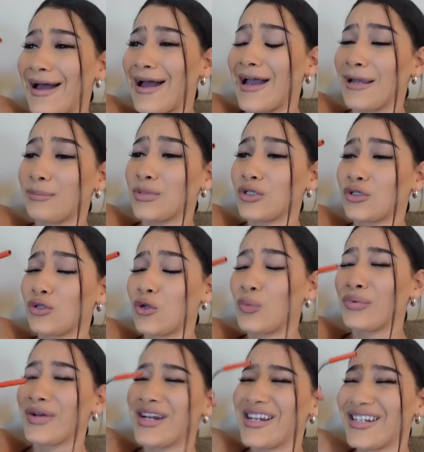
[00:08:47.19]
I'm
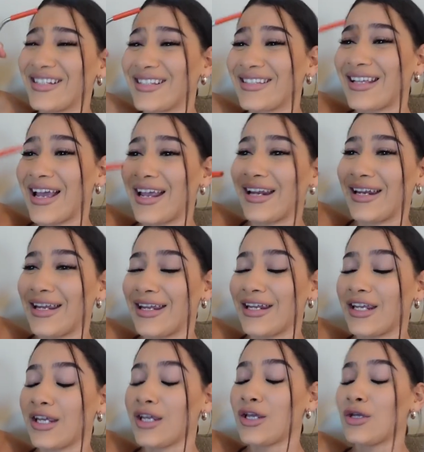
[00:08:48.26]
super
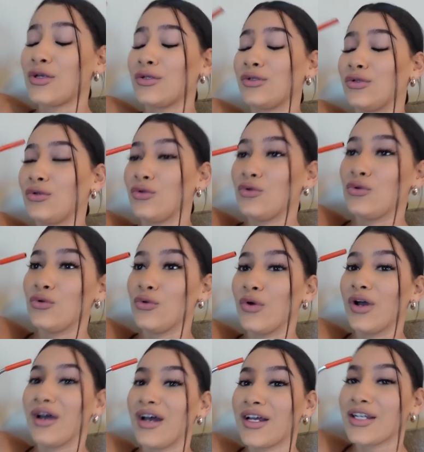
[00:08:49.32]
excited
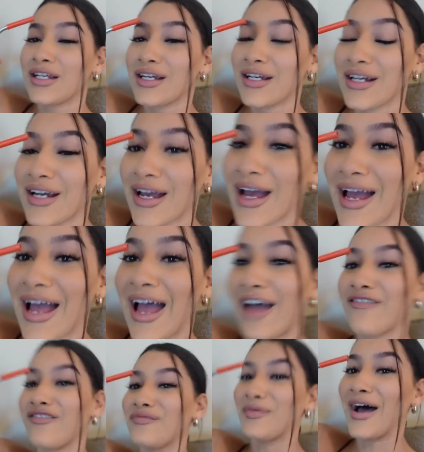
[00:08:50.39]
to
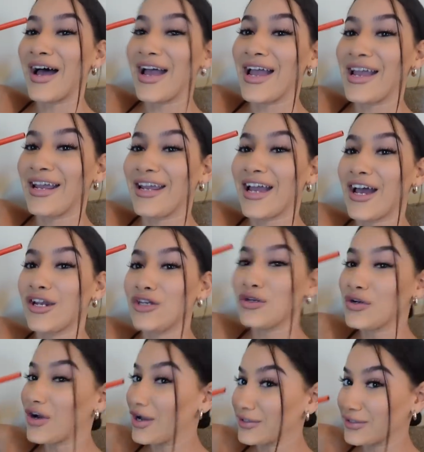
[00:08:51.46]
have my new
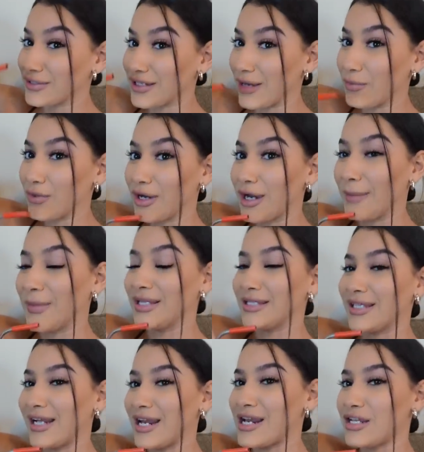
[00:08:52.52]
console table come in
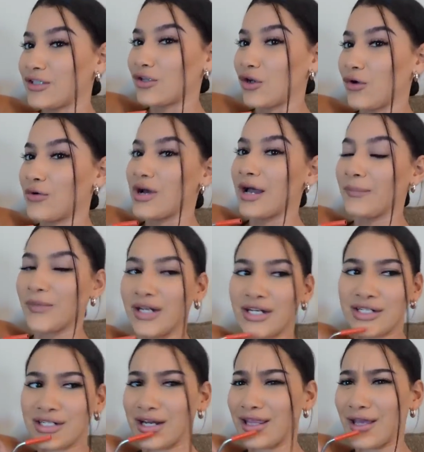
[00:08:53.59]
today, so I'm gonna
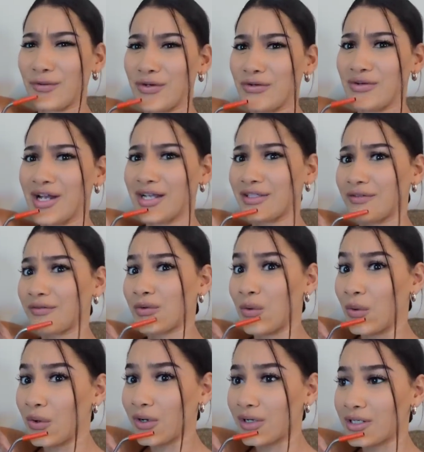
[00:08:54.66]
share that with you guys. Of
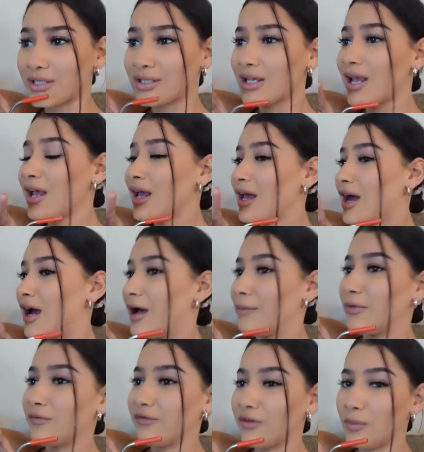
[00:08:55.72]
course,
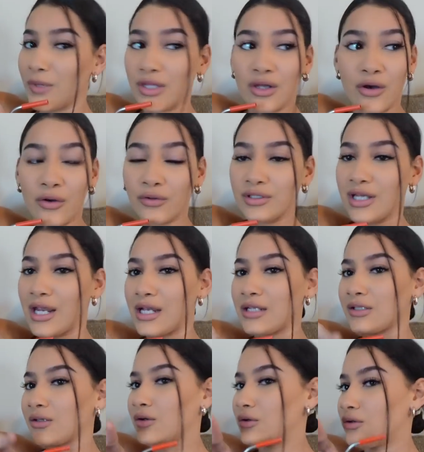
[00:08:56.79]
I'm filming the whole day,
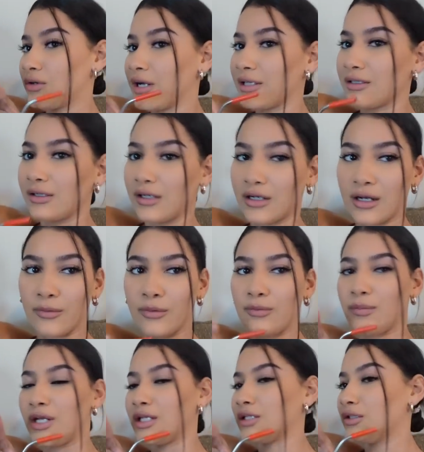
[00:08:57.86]
so you guys are gonna come with
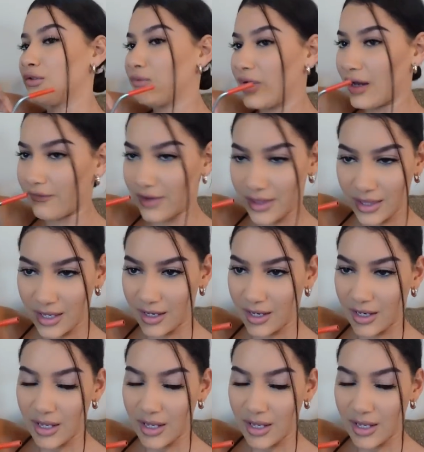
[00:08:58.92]
me to do everything.